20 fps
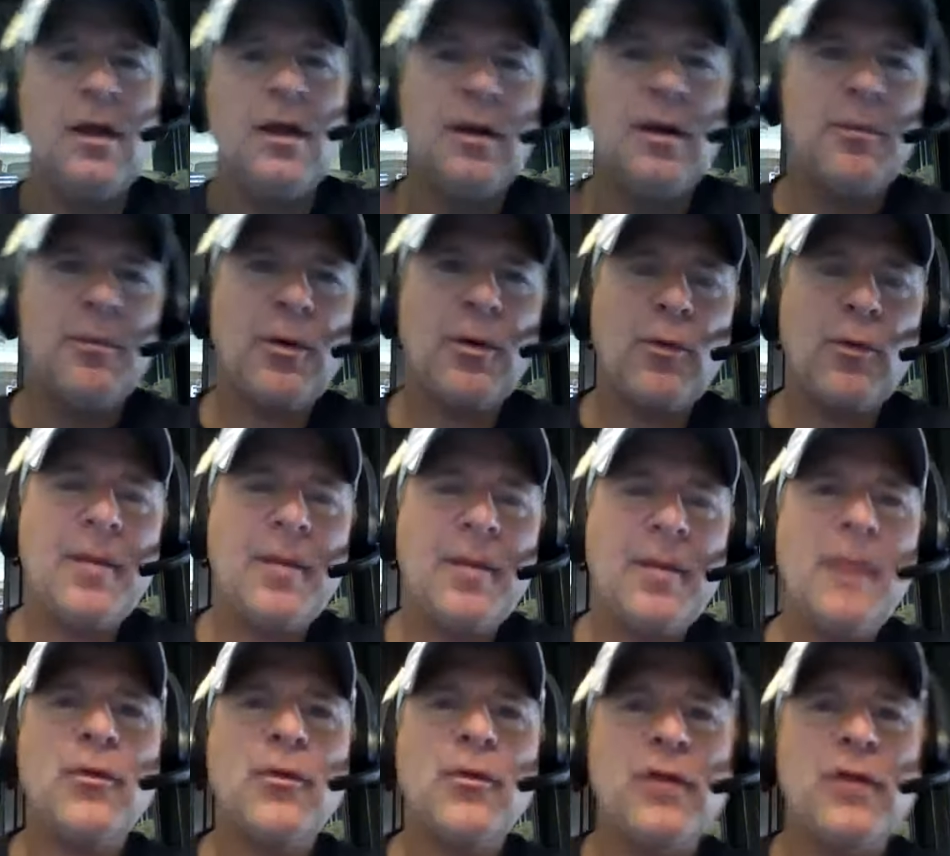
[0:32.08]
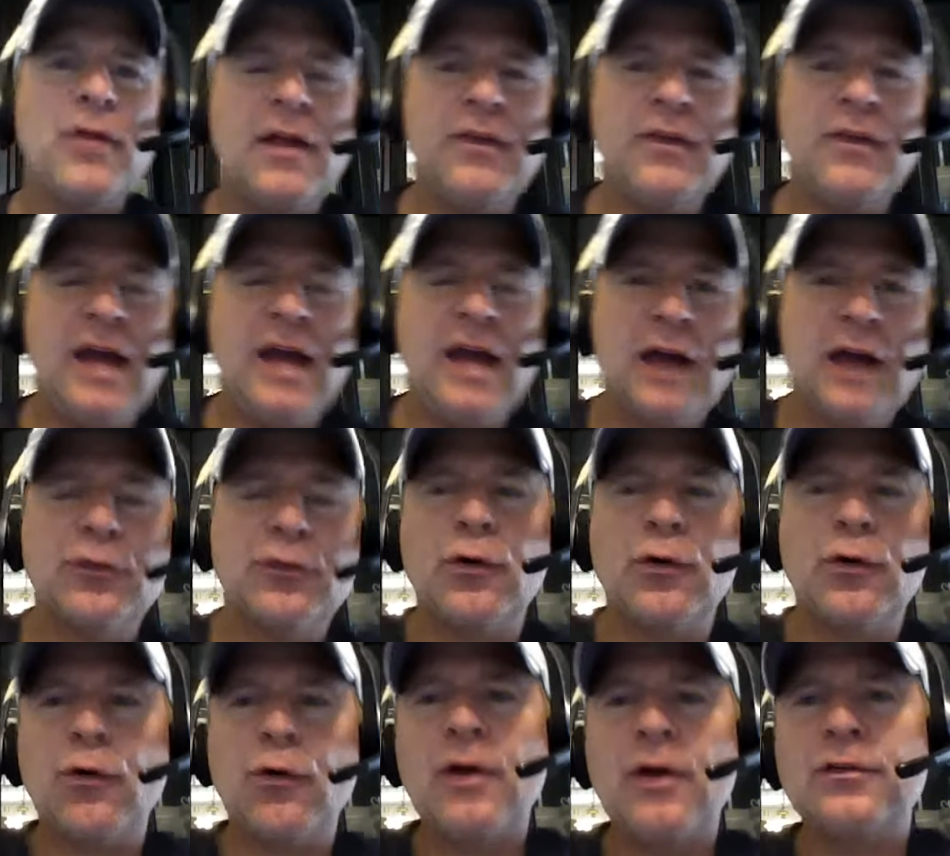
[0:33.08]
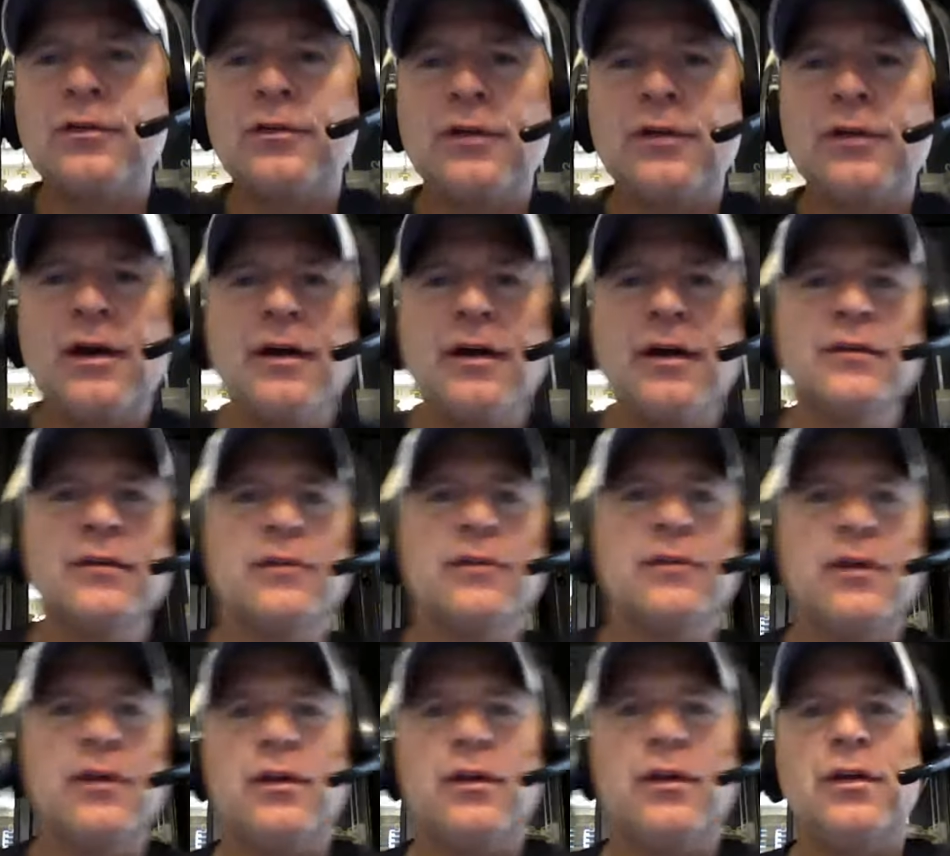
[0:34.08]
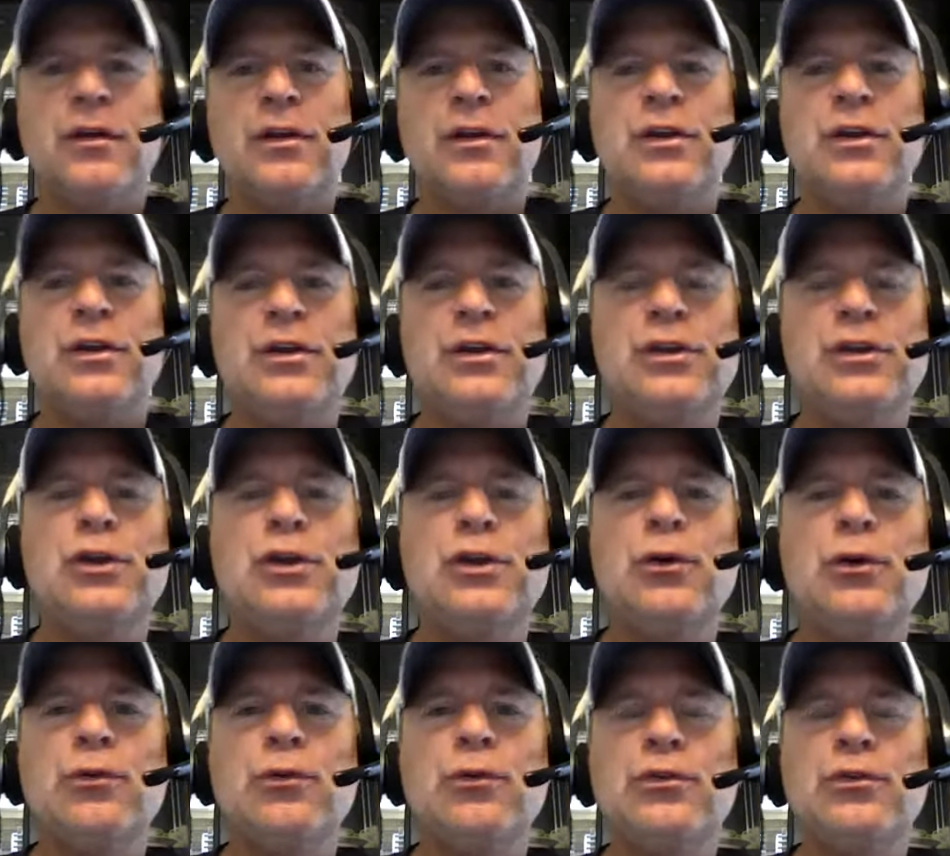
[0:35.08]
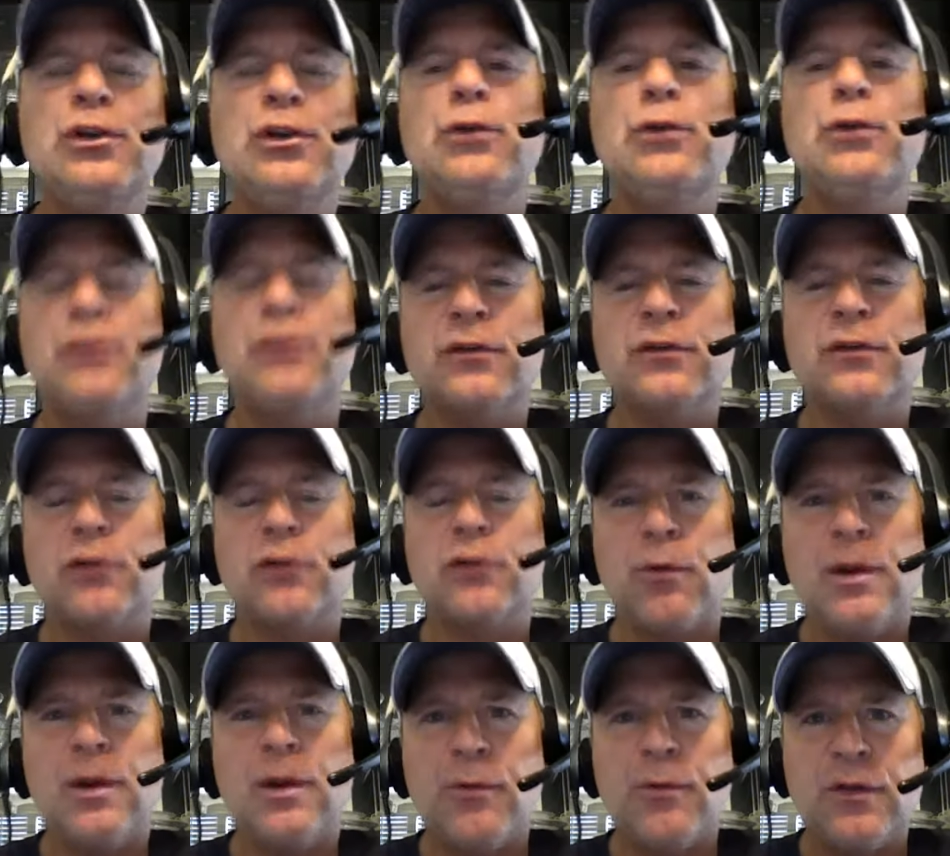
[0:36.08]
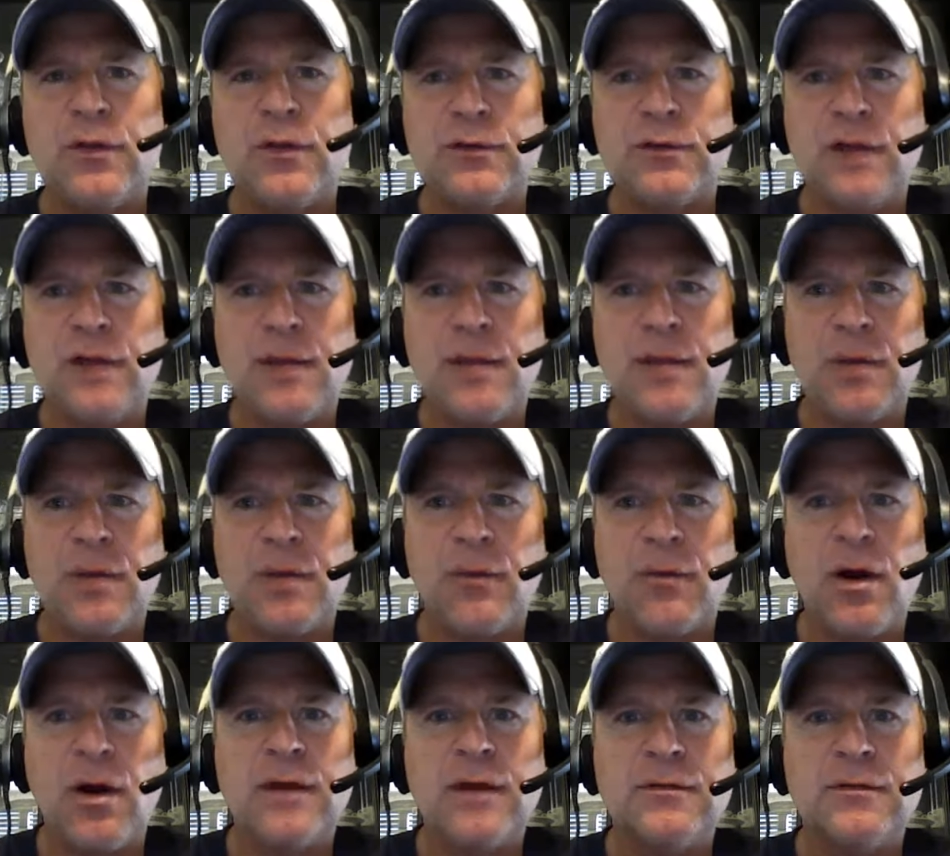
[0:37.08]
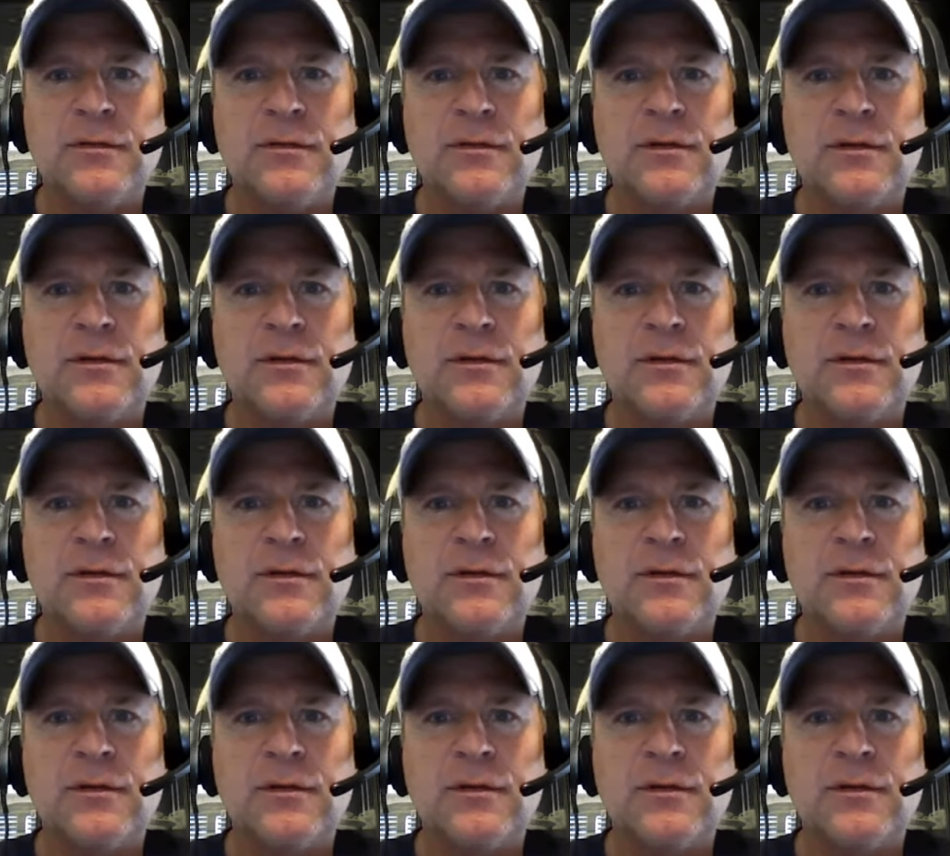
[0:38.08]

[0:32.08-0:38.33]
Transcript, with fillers: But remember that the actual question is, you you disagree with this statement, right?